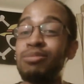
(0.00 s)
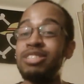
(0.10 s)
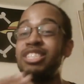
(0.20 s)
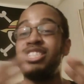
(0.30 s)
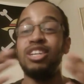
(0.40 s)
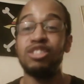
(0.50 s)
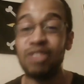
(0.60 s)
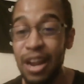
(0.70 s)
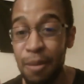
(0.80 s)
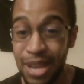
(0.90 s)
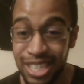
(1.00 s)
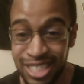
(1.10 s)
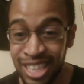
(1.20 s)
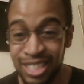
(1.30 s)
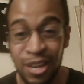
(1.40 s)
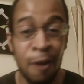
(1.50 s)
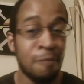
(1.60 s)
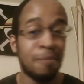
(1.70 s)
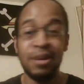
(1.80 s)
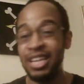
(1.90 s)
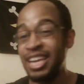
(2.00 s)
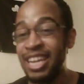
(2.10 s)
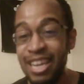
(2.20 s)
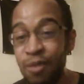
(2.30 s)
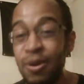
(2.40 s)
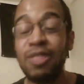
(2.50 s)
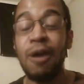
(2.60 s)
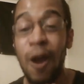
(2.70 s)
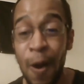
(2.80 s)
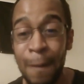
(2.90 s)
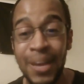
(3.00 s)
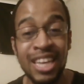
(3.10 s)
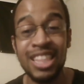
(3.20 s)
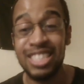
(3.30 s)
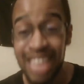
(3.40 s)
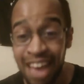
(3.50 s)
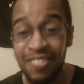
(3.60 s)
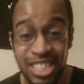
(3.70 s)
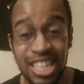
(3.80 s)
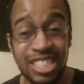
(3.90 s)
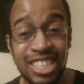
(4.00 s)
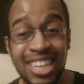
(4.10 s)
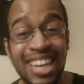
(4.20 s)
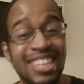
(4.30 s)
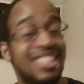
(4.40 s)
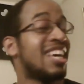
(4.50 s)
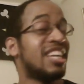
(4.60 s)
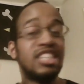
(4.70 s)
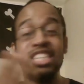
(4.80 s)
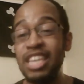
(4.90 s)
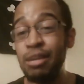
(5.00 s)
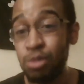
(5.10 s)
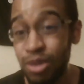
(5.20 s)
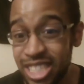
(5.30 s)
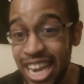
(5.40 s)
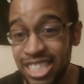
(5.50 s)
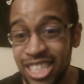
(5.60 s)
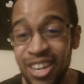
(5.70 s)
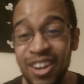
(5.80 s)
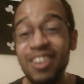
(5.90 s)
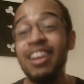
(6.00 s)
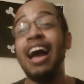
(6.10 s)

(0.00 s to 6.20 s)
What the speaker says: but she's still trying to be a sister, but Melina, with her being the savage that she is, just keeps rejecting her.